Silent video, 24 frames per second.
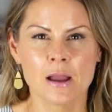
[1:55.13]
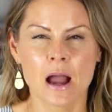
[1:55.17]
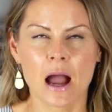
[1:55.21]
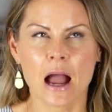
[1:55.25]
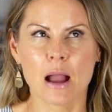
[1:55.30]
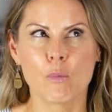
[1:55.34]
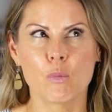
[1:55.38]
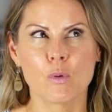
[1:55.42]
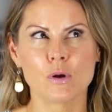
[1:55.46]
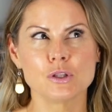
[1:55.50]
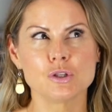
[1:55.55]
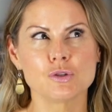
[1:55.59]

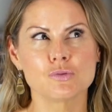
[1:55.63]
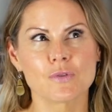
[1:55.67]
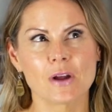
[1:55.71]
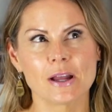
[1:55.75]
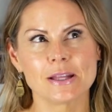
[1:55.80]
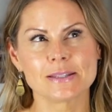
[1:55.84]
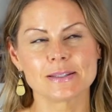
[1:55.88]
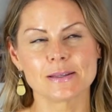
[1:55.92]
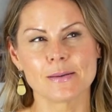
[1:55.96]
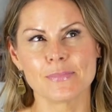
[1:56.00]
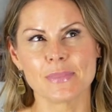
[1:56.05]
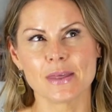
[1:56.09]
I once
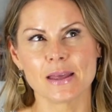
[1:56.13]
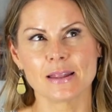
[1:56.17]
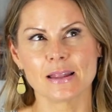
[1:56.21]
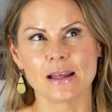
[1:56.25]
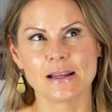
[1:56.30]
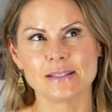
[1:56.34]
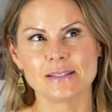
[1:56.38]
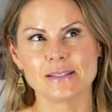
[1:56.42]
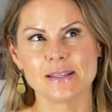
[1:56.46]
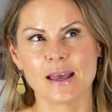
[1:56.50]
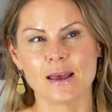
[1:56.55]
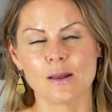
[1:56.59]
read something
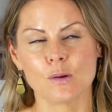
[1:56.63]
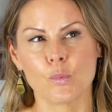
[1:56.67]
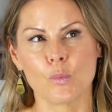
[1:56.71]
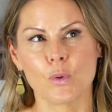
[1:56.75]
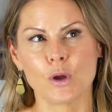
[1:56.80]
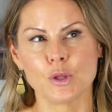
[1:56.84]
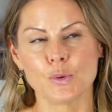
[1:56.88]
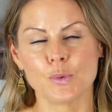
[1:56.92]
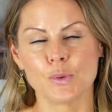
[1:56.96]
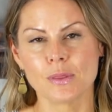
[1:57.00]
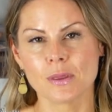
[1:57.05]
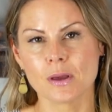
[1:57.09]
that said,
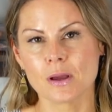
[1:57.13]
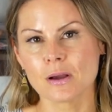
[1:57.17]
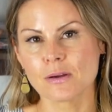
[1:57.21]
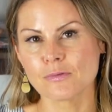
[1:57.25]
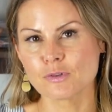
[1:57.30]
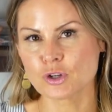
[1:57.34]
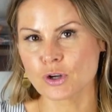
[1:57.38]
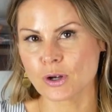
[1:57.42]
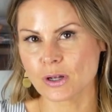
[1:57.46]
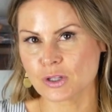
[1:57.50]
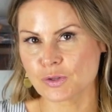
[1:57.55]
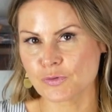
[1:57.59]
when you think of
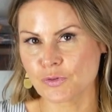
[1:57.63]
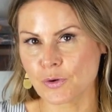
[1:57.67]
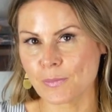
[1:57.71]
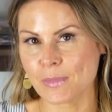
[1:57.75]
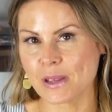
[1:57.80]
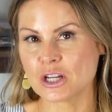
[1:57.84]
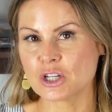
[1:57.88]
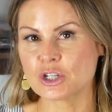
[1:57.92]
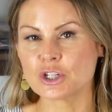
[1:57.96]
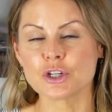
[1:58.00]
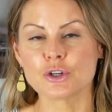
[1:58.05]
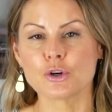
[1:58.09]

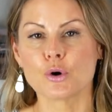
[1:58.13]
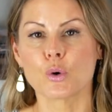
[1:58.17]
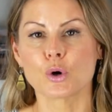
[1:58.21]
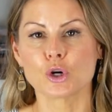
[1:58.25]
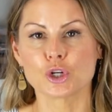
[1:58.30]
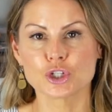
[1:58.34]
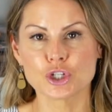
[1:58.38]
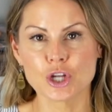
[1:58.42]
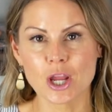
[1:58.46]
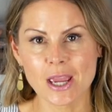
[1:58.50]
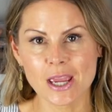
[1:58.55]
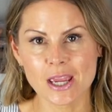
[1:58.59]
transformation or
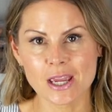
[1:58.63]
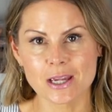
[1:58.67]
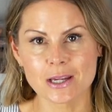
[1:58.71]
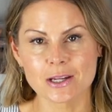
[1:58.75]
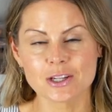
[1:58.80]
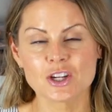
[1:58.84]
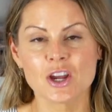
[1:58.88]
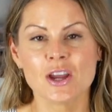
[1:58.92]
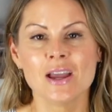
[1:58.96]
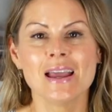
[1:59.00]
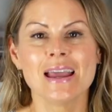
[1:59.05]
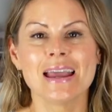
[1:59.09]

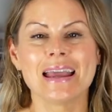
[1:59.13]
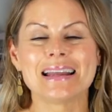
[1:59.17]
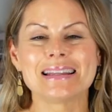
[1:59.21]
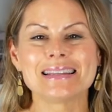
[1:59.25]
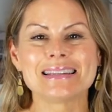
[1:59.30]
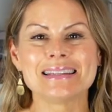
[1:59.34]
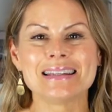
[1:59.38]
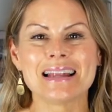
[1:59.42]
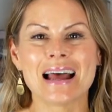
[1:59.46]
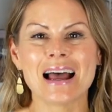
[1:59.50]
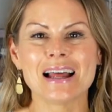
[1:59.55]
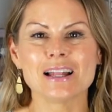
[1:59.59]
change,
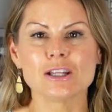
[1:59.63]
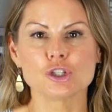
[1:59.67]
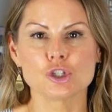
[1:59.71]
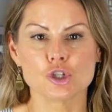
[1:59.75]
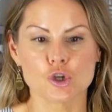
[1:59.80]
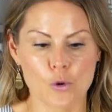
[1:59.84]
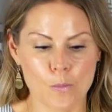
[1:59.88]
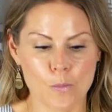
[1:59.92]
it's not so